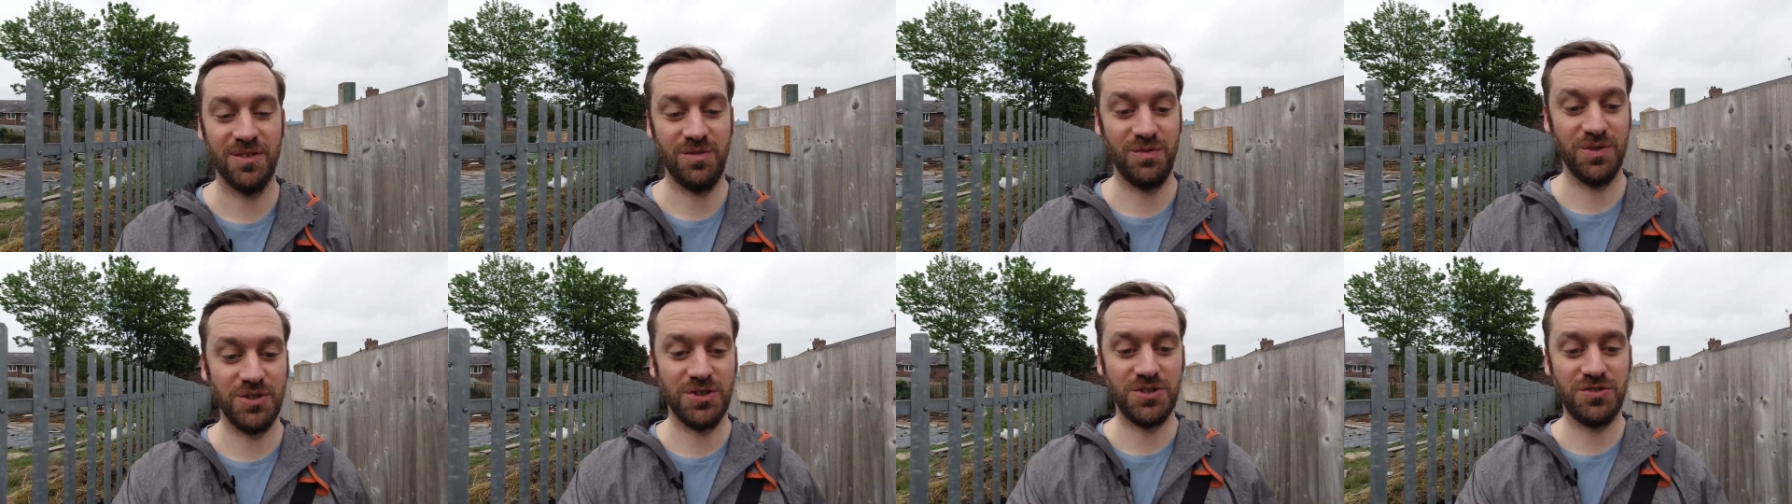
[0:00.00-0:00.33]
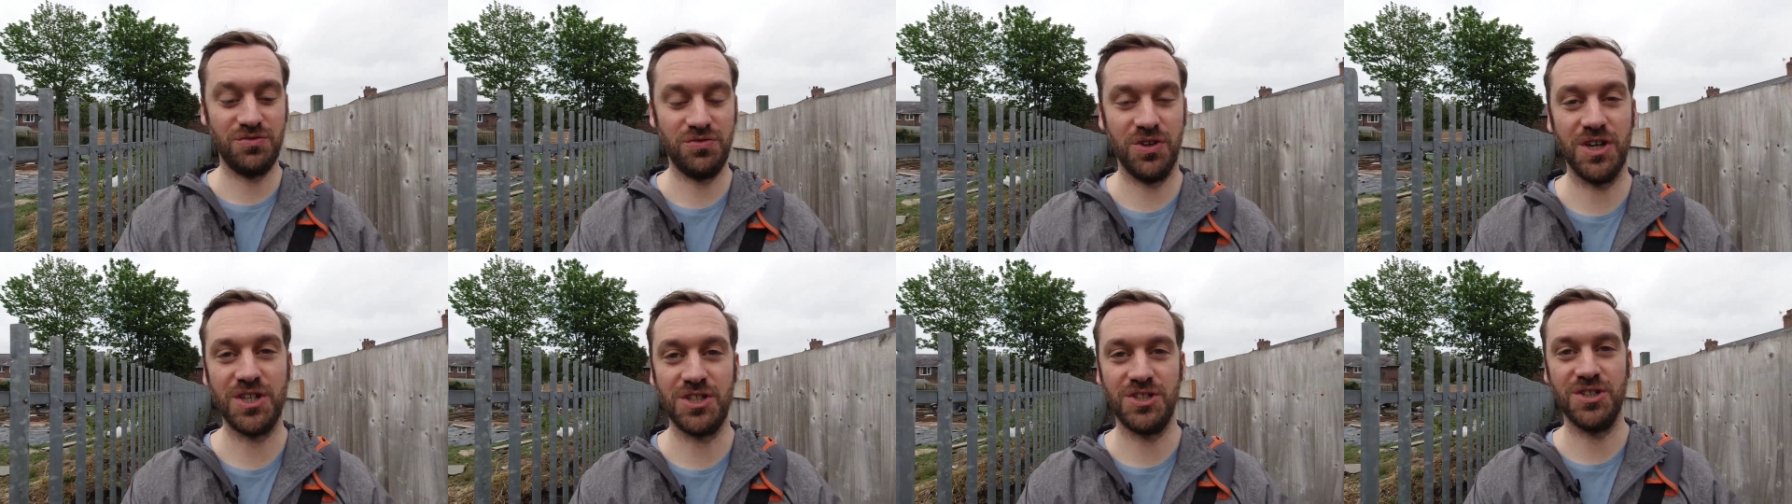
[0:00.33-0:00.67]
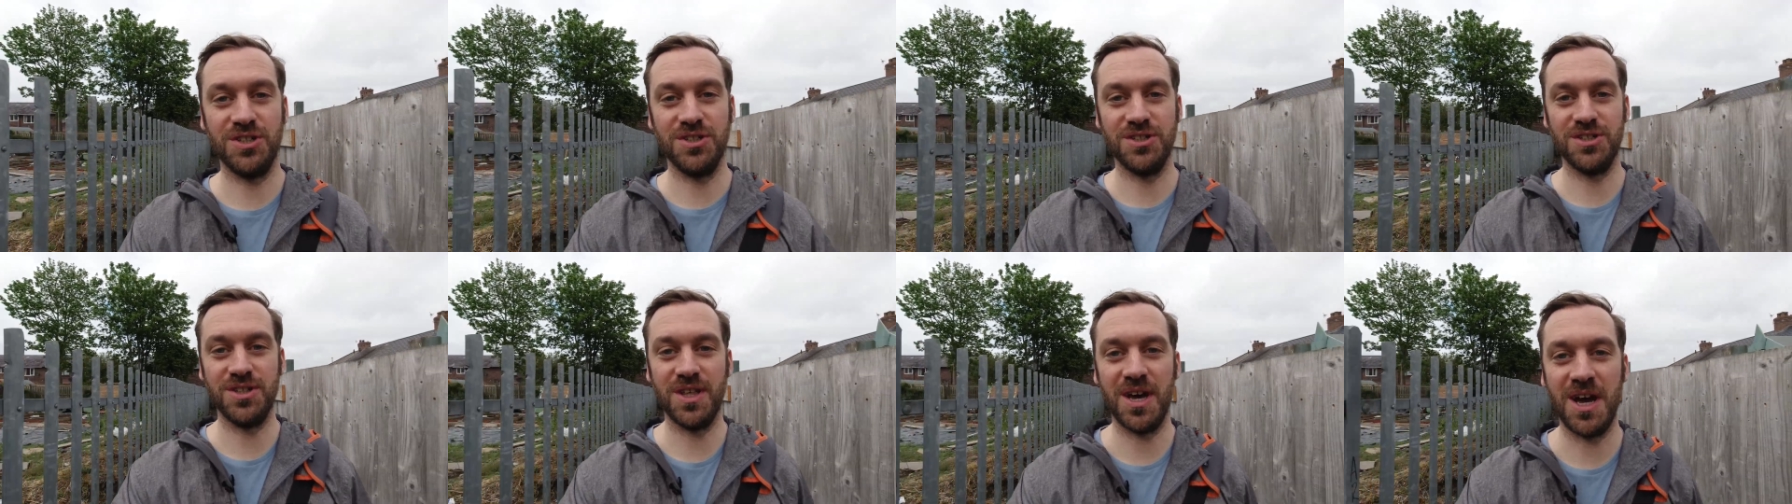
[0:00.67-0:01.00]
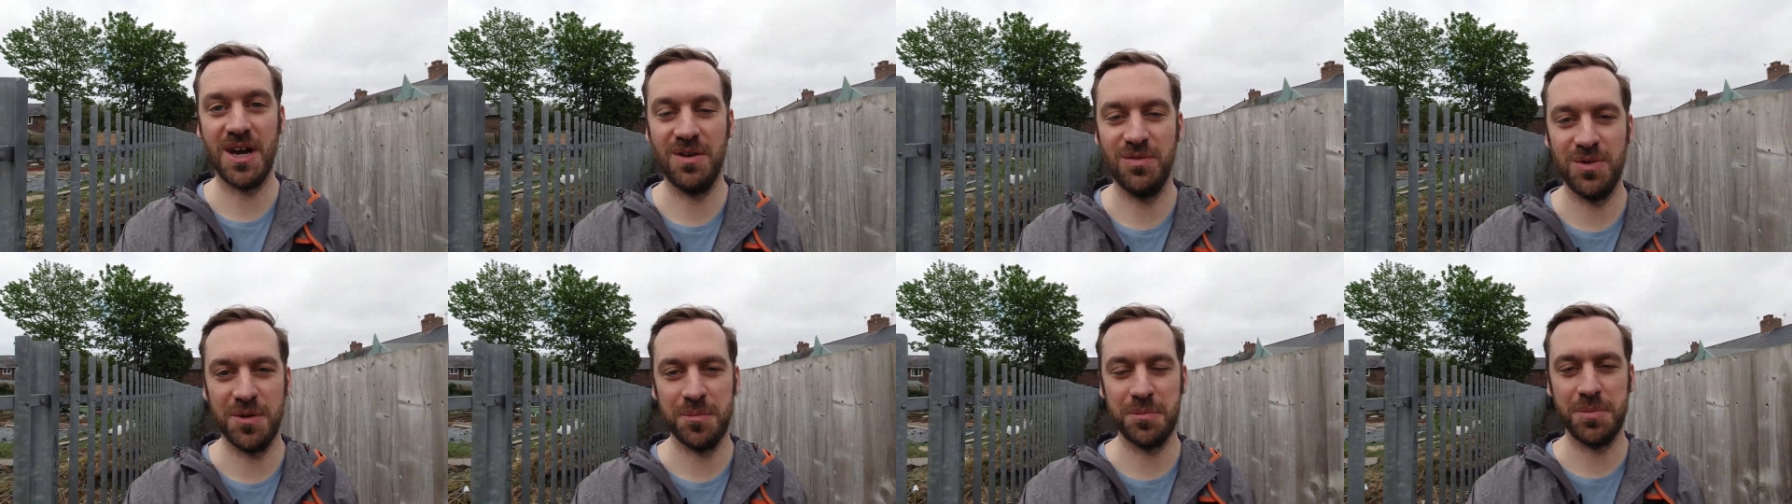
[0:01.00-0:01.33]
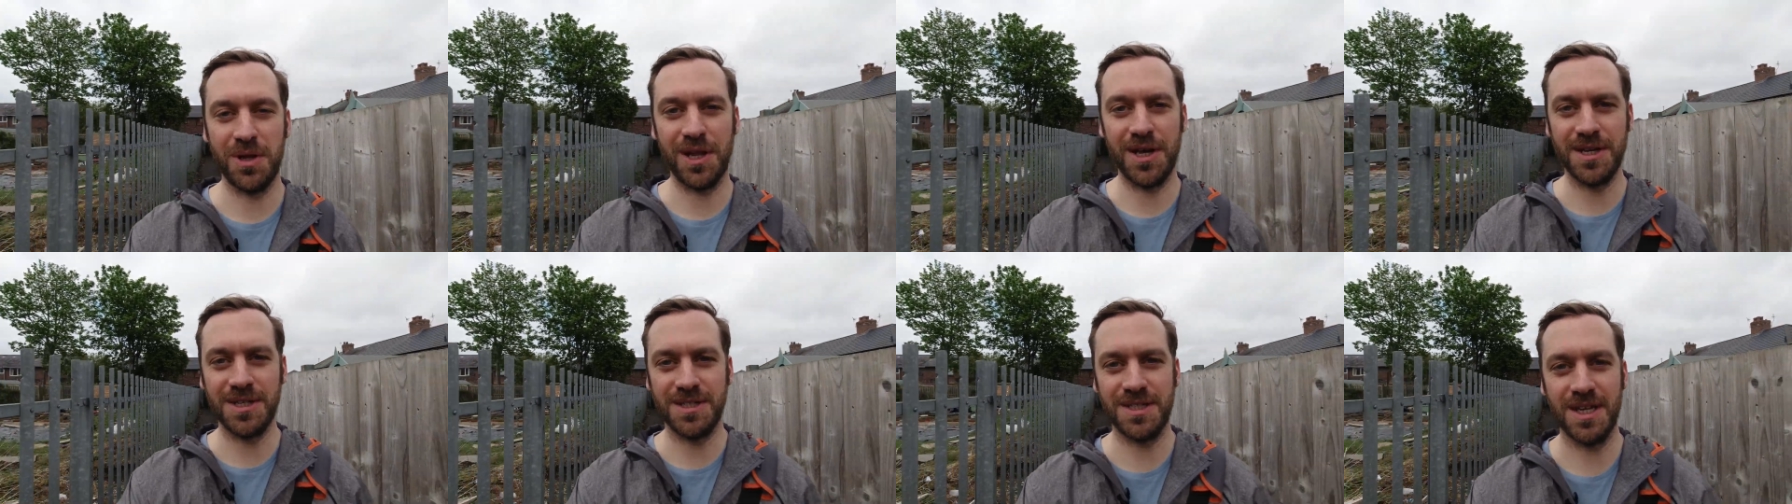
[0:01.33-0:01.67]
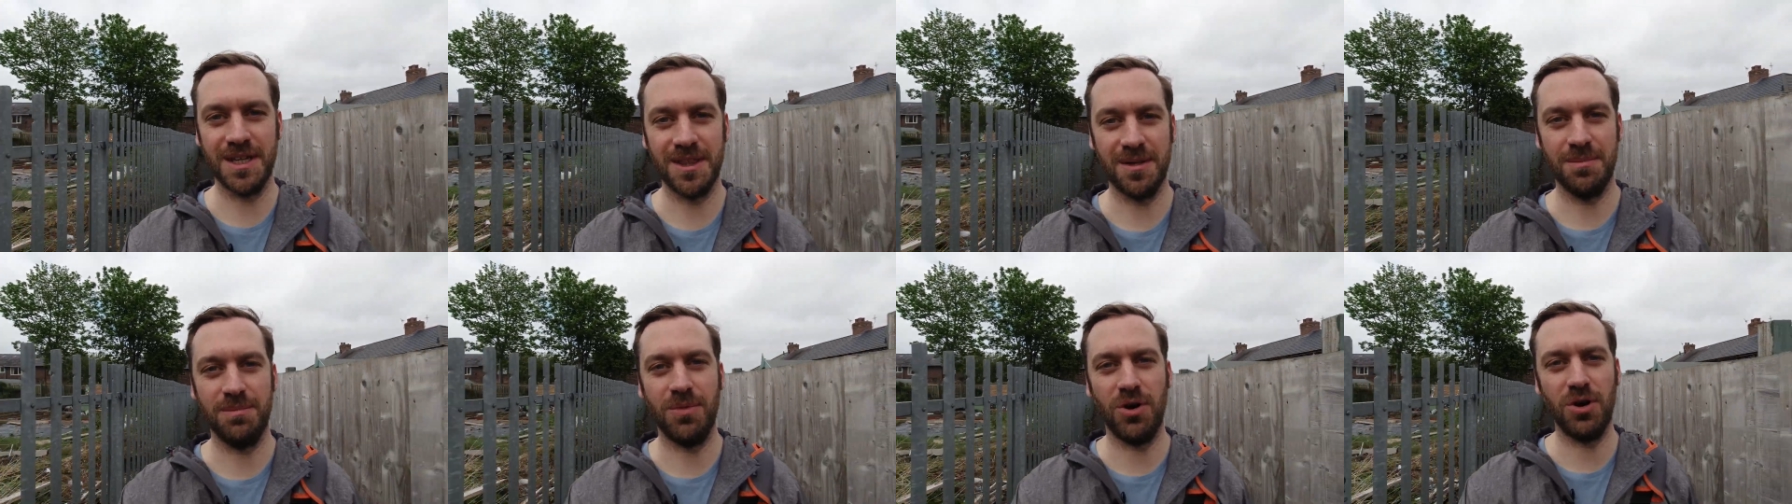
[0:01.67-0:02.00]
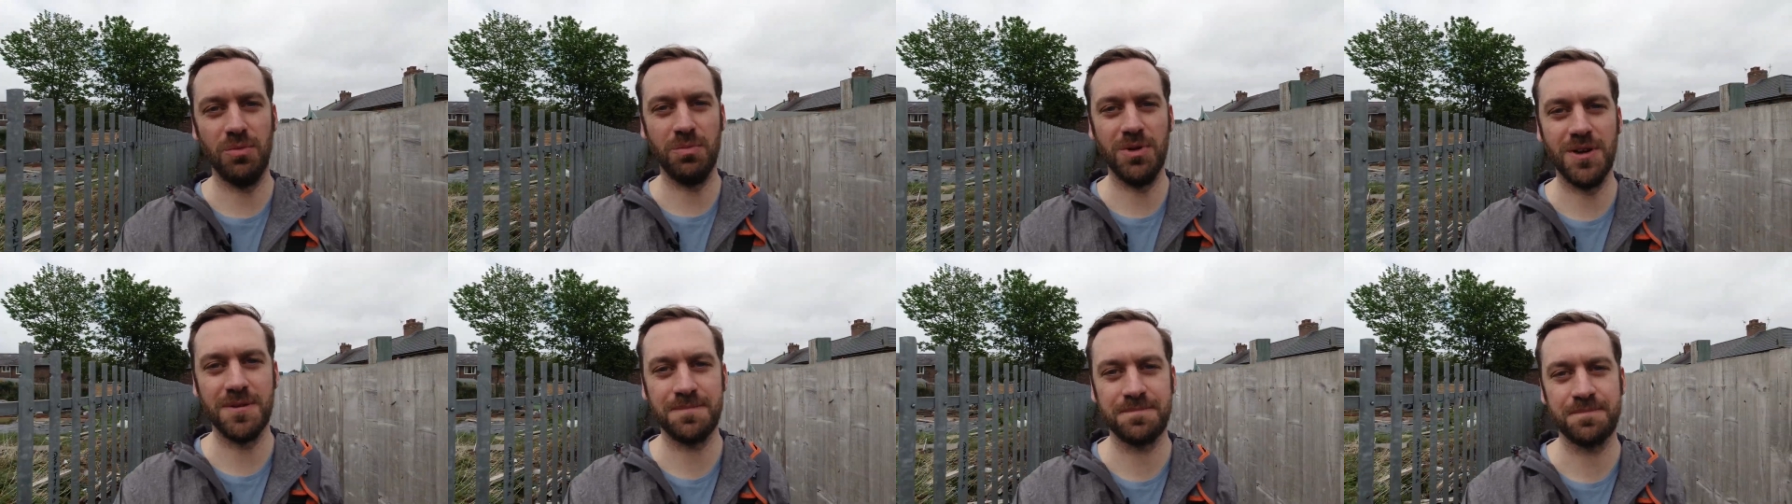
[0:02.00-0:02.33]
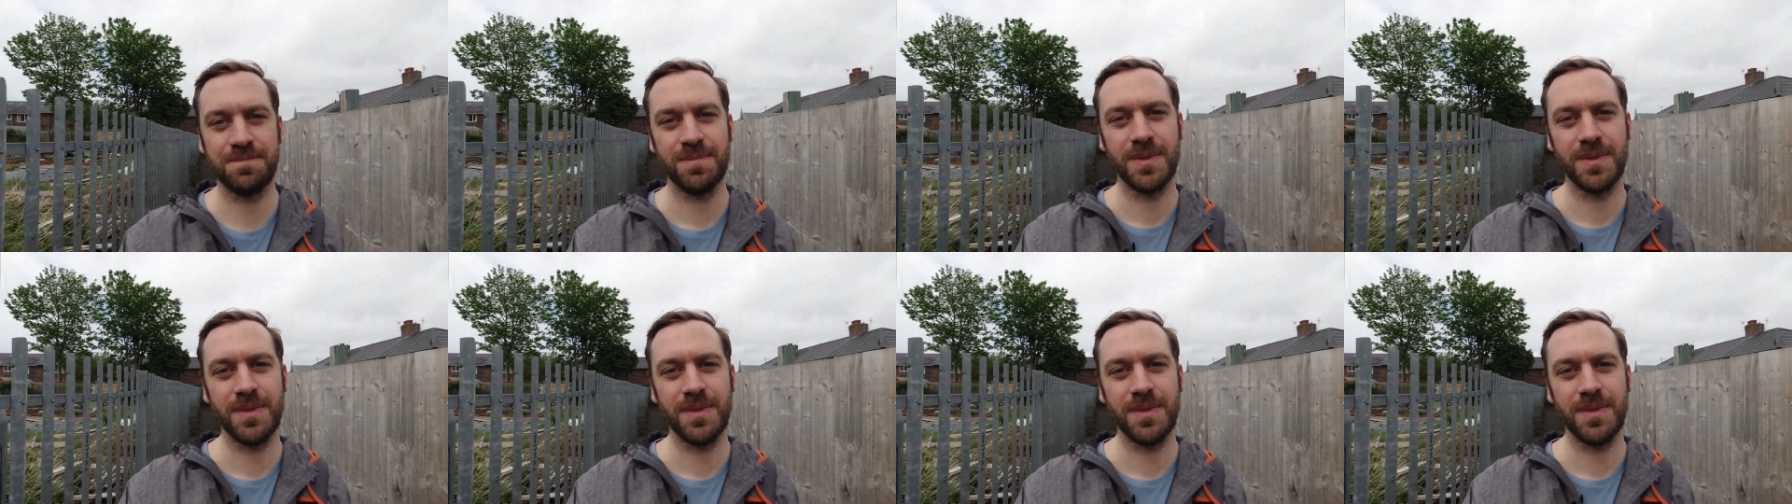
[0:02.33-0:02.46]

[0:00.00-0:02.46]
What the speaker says: restrictions that are in place at the moment.